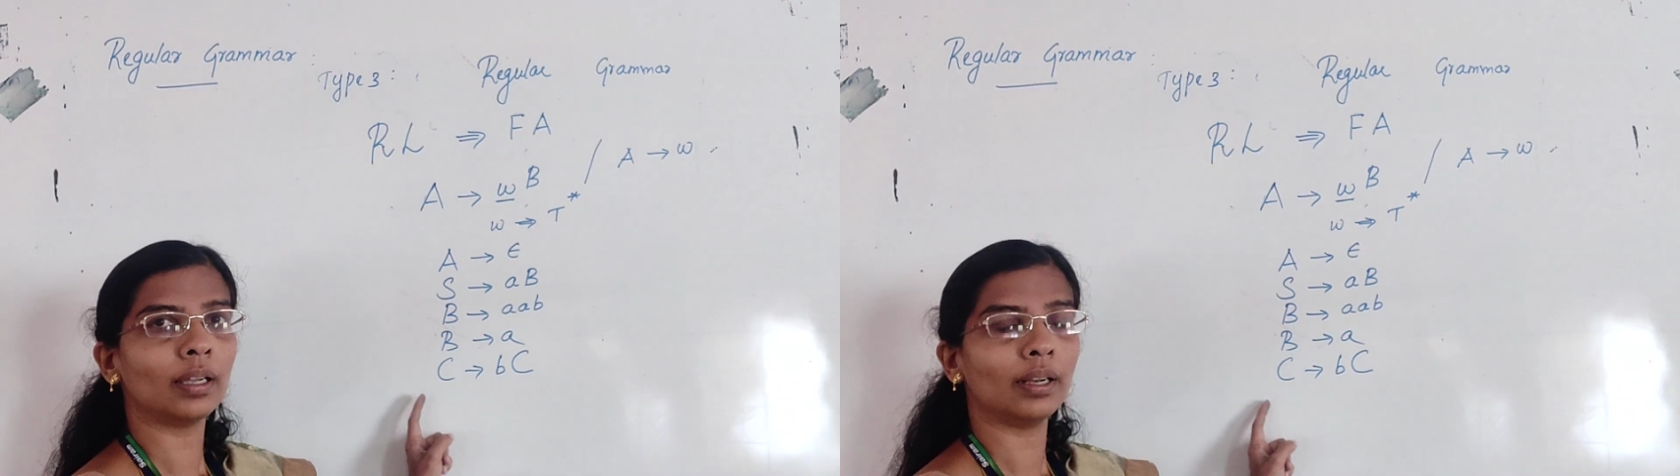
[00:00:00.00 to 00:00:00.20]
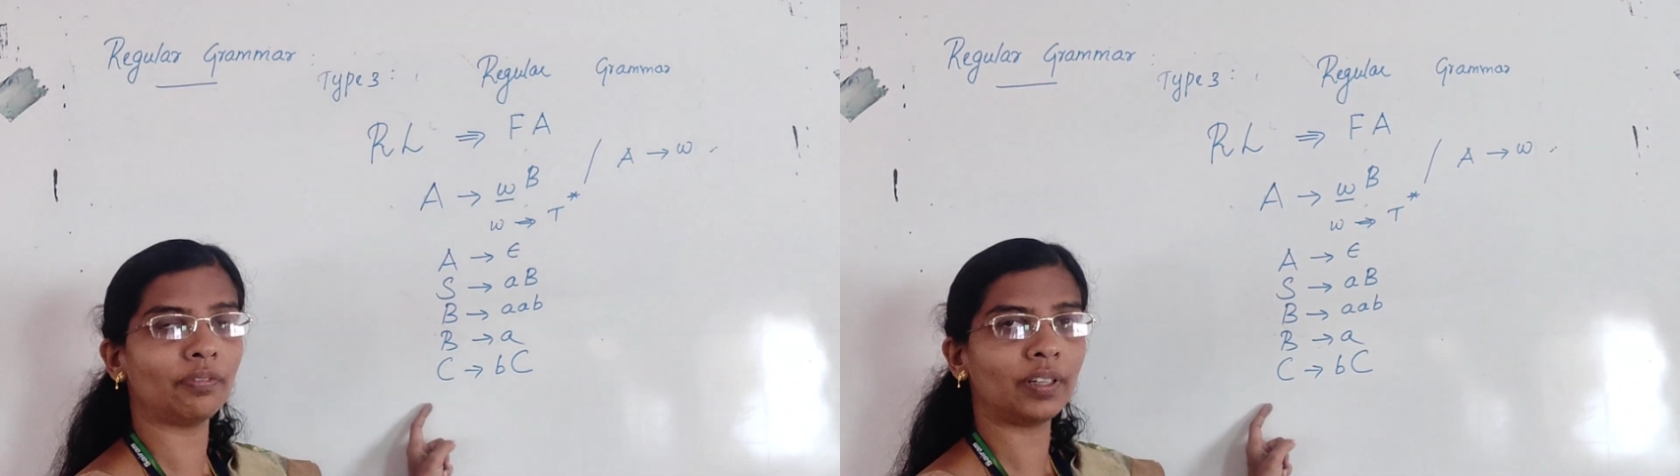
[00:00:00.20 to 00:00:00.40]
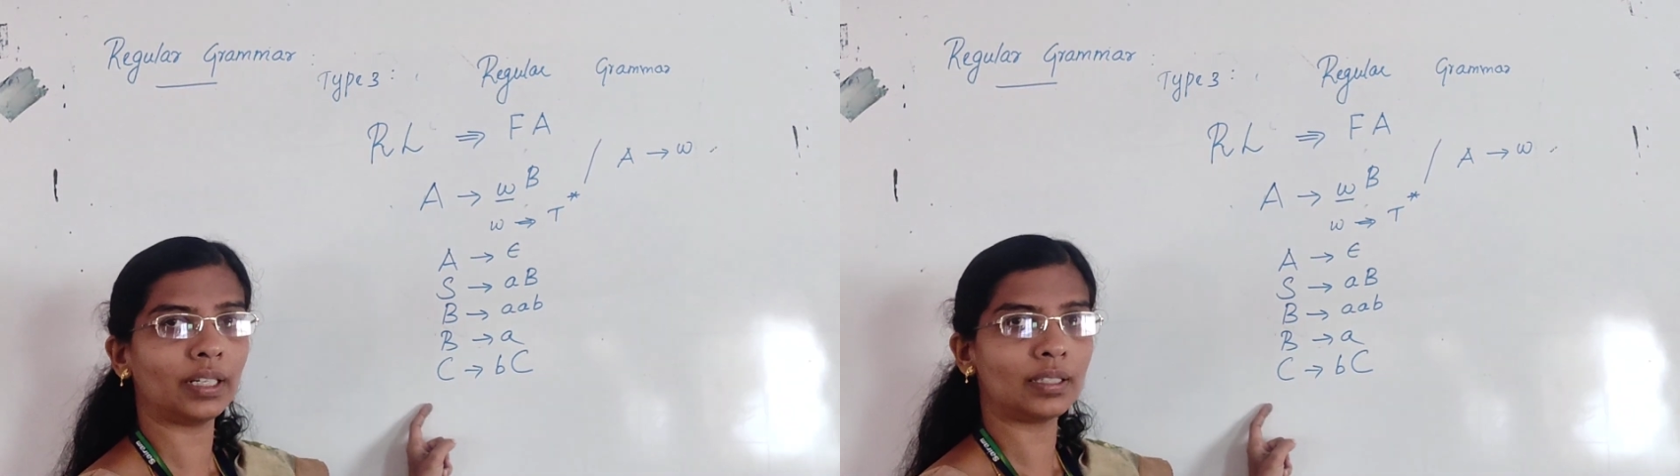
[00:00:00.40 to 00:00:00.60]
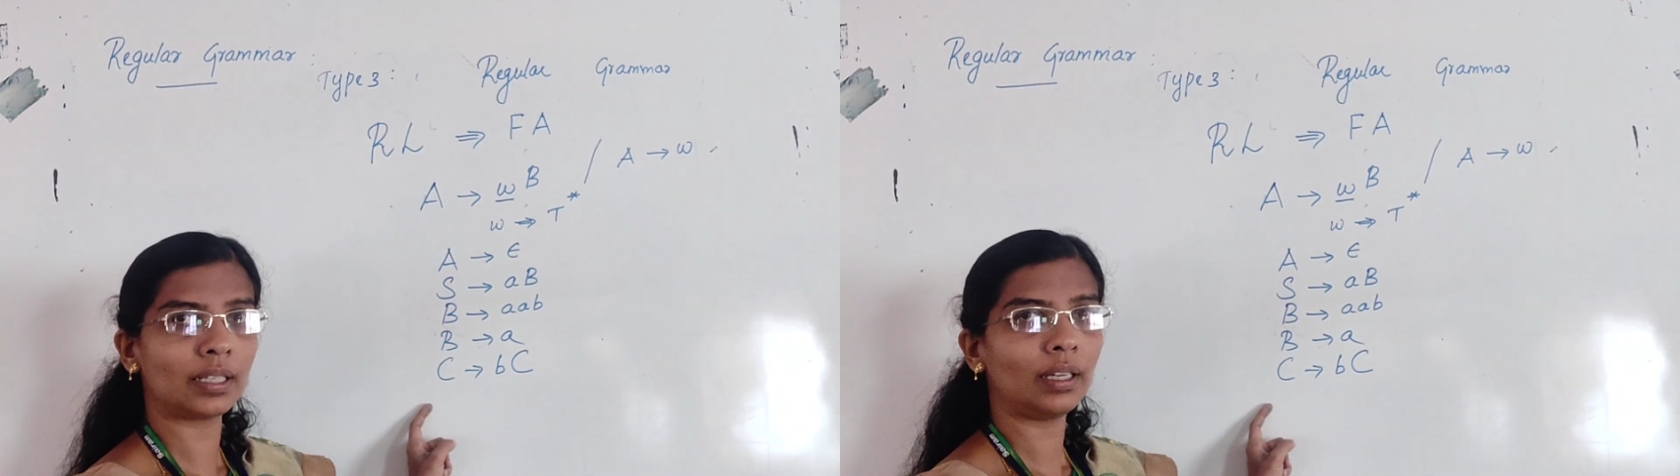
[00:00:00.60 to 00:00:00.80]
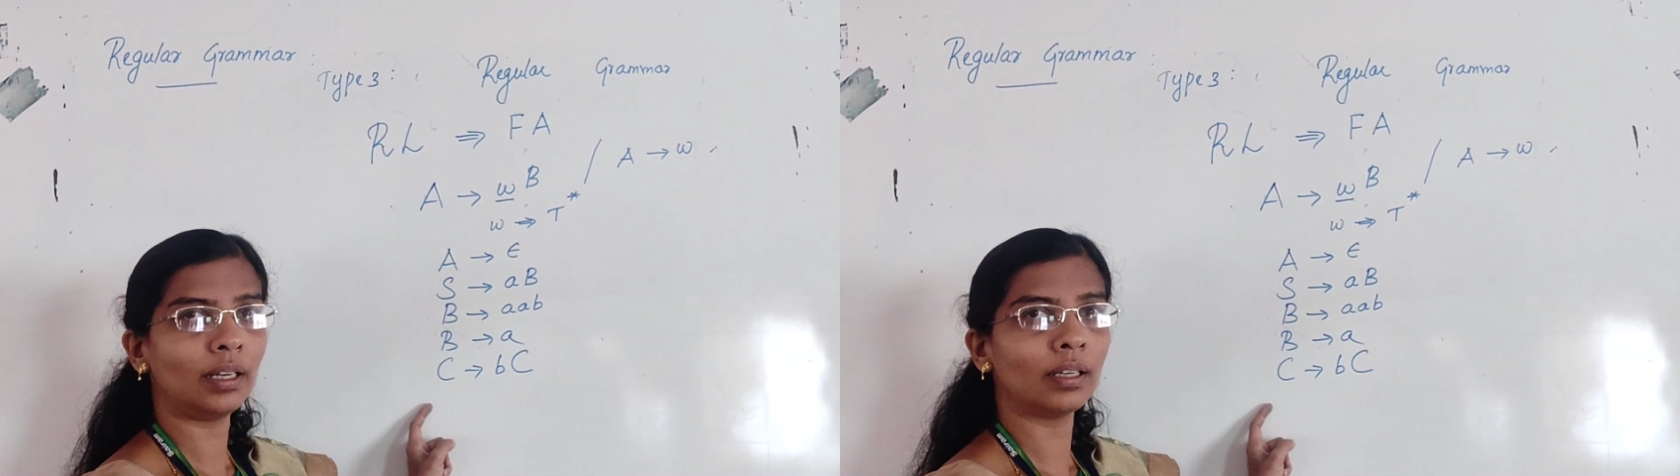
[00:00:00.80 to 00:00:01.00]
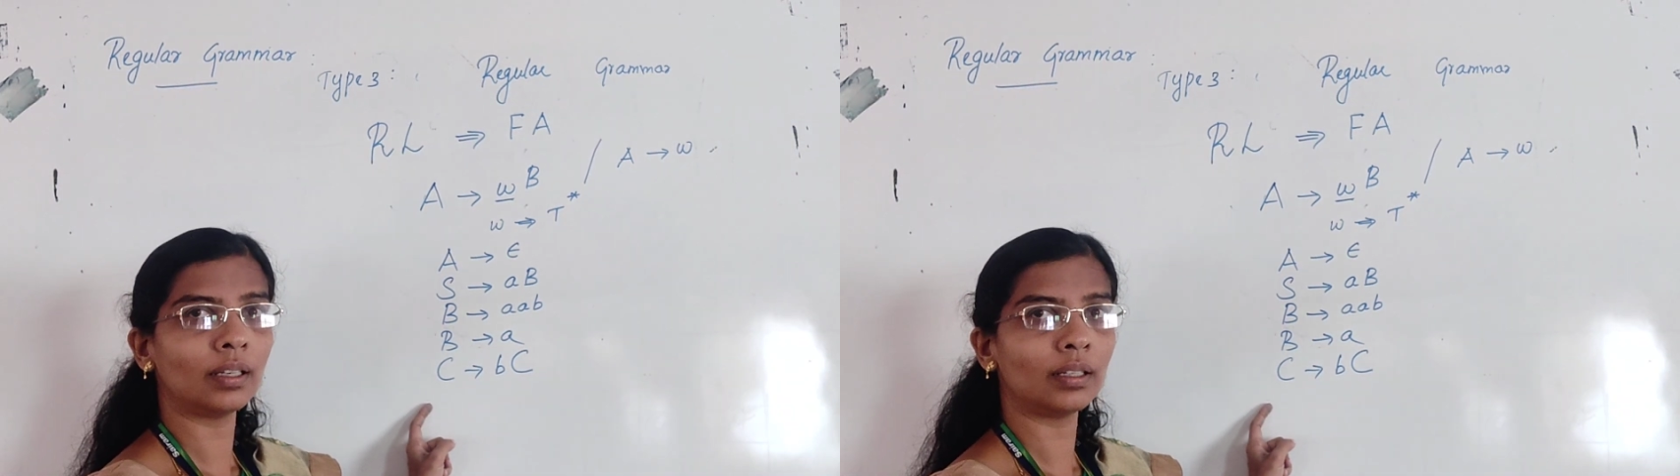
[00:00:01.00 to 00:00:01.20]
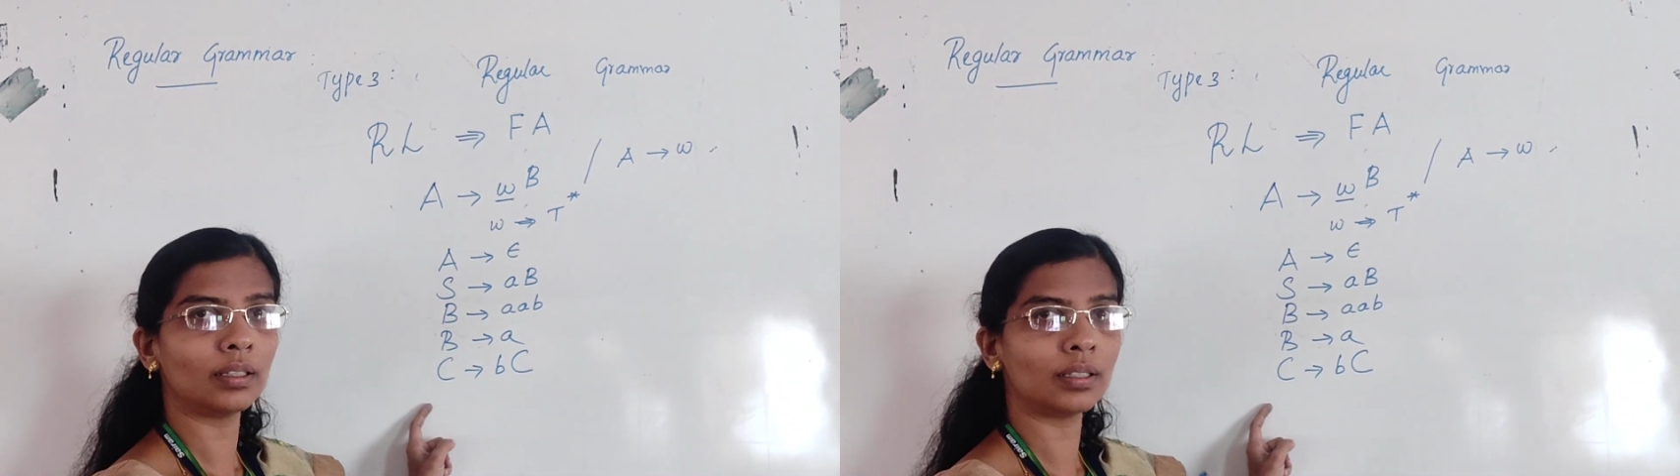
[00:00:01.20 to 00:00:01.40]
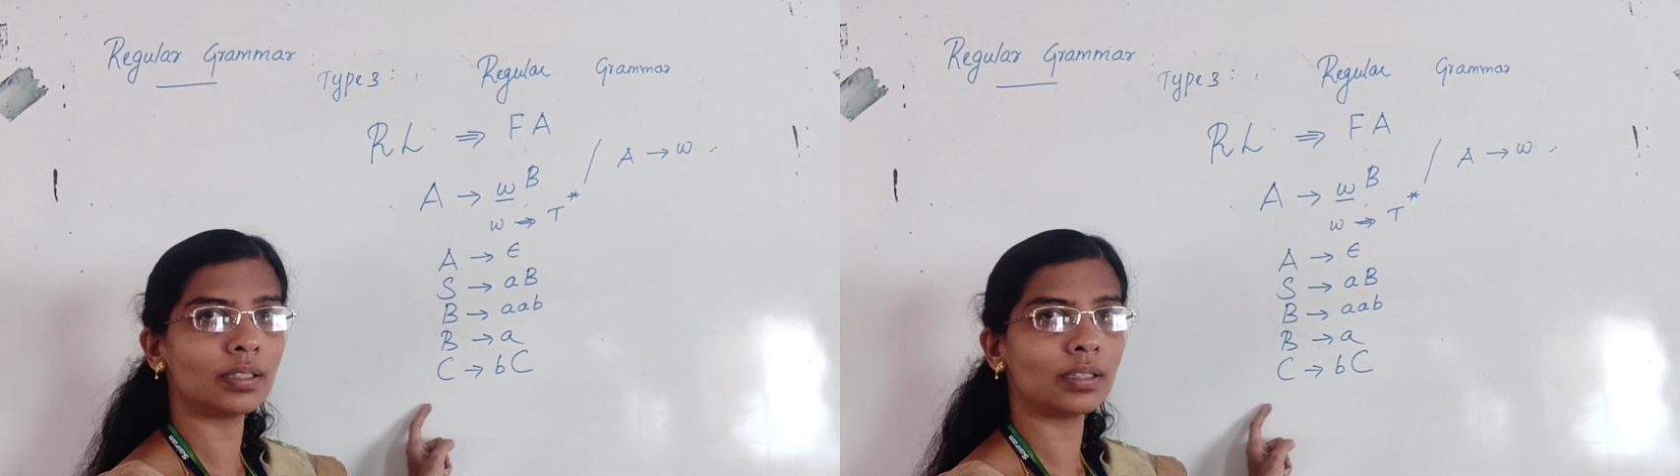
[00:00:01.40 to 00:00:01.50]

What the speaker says: Left hand side,